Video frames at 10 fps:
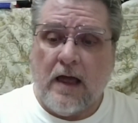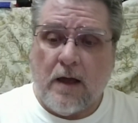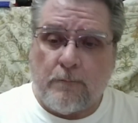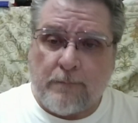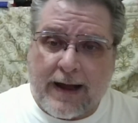
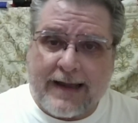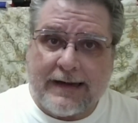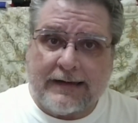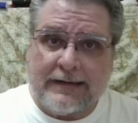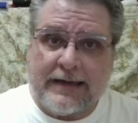might
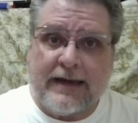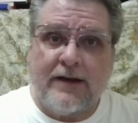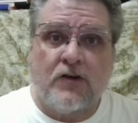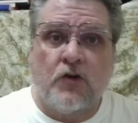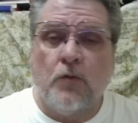
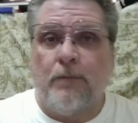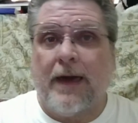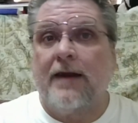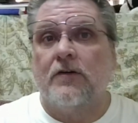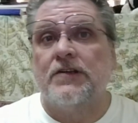lead to
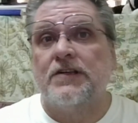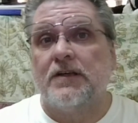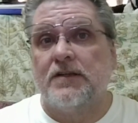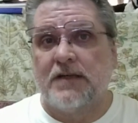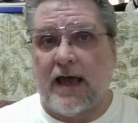better
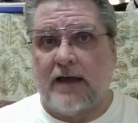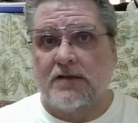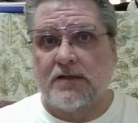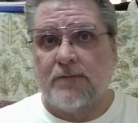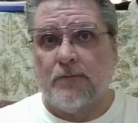success.